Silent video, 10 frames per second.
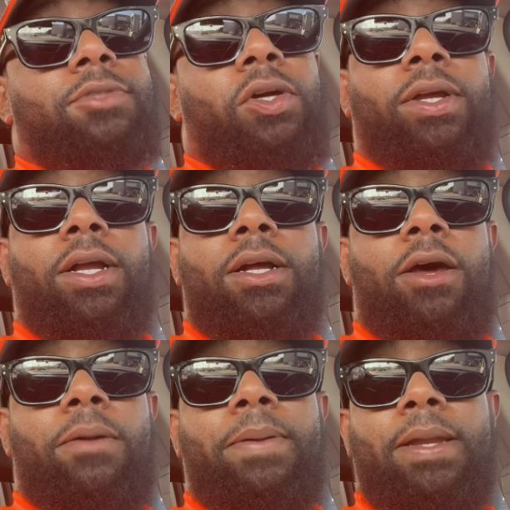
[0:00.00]
don't get
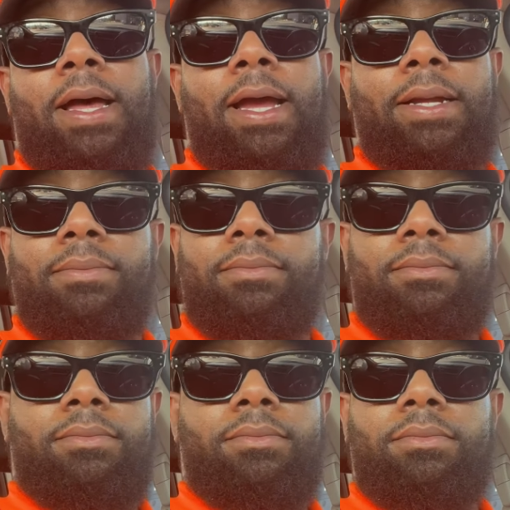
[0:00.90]
caught up in the hype.
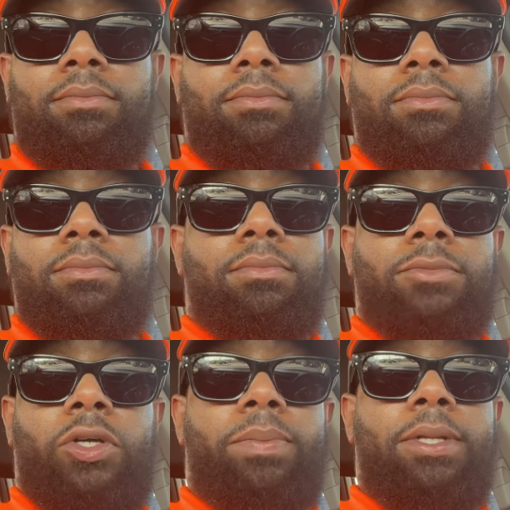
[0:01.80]

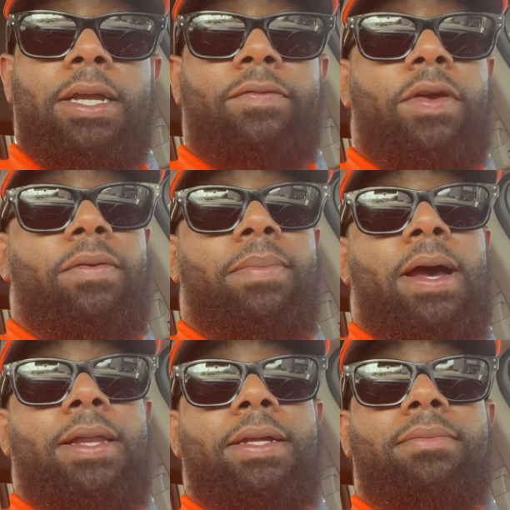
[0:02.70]
Don't believe
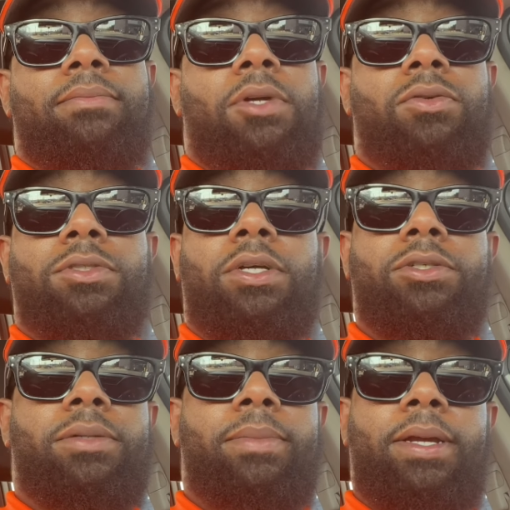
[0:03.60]
everybody on
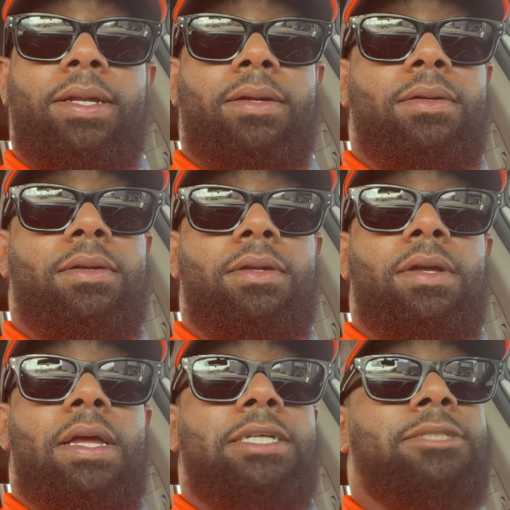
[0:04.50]
social media,
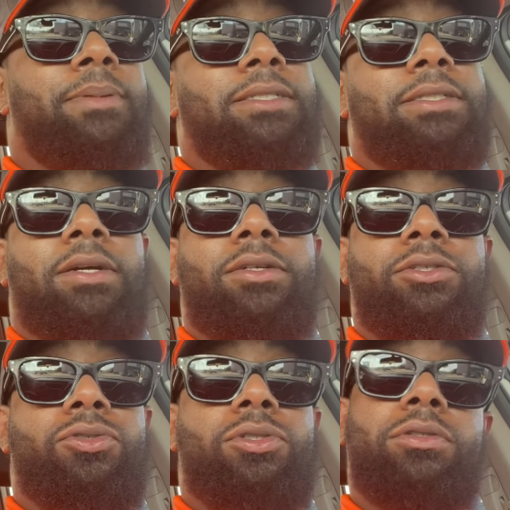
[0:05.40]
especially on
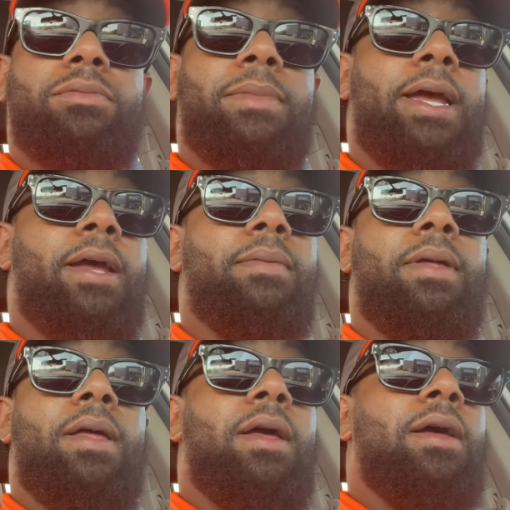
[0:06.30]
YouTube, man.
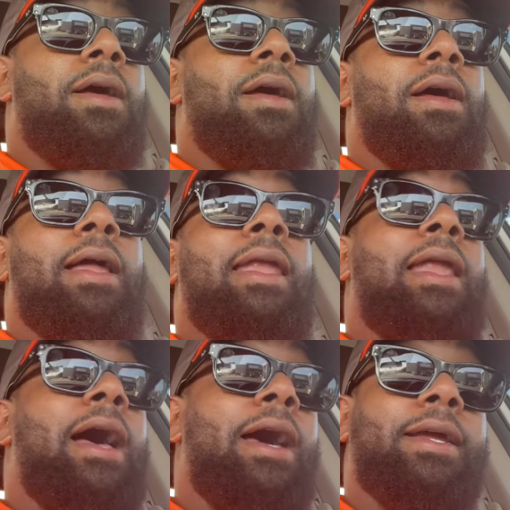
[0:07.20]
A
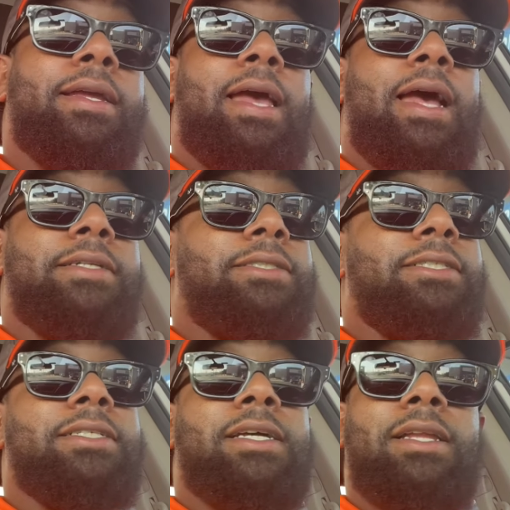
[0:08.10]
lot of cats is
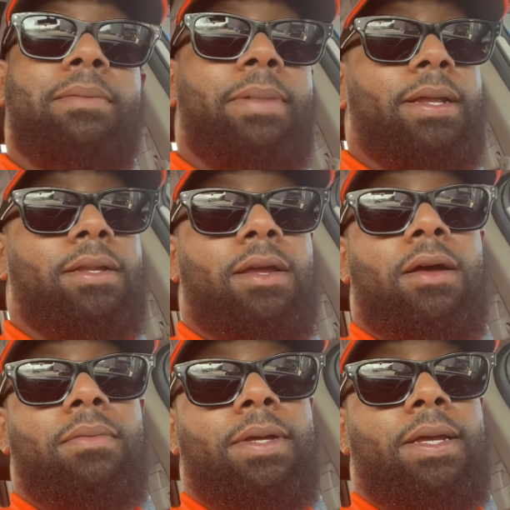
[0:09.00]
just clickbaiting
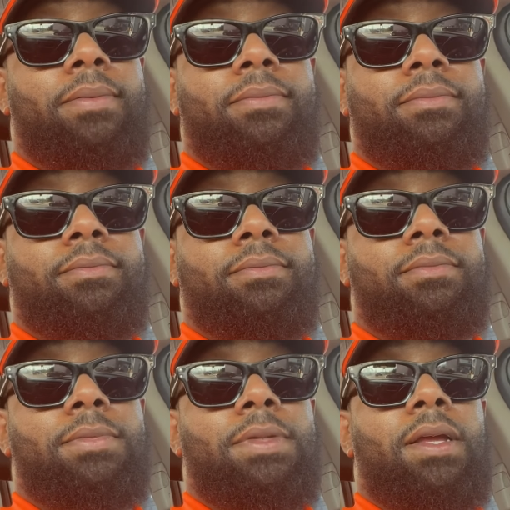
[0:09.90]
y'all, man.
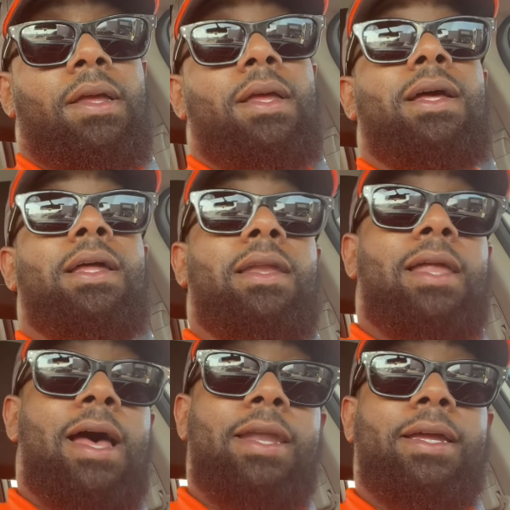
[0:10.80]
A
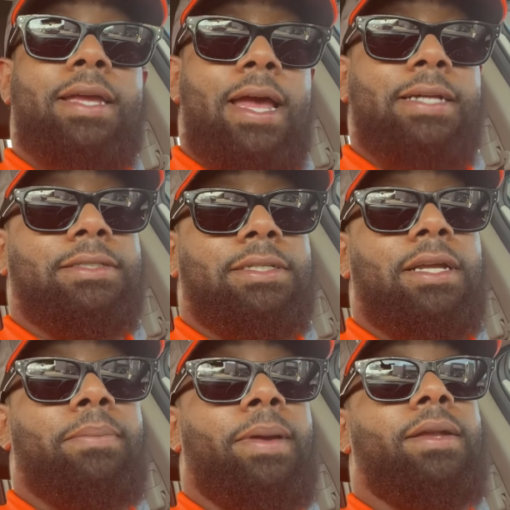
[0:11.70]
lot of cats is
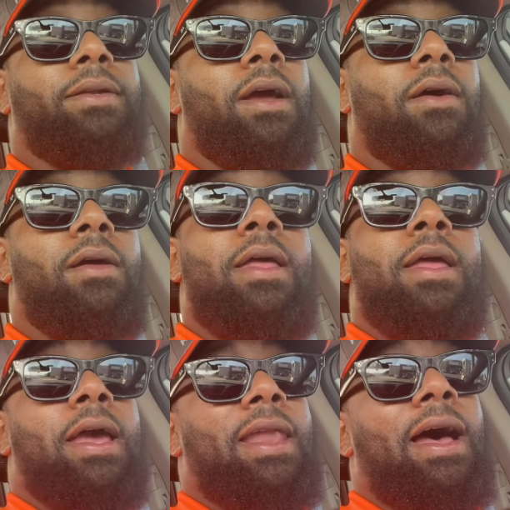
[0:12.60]
clickbaiting y'all.
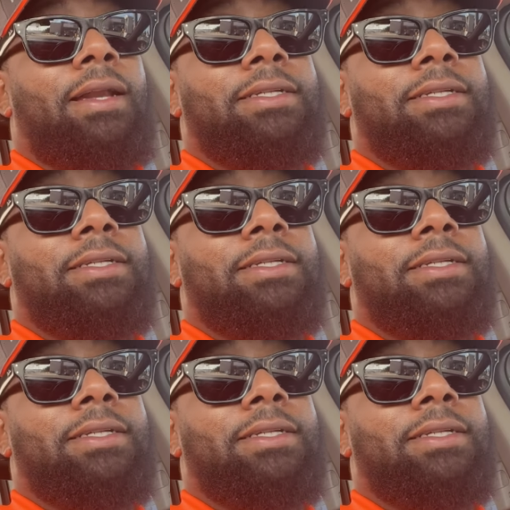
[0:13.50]
And I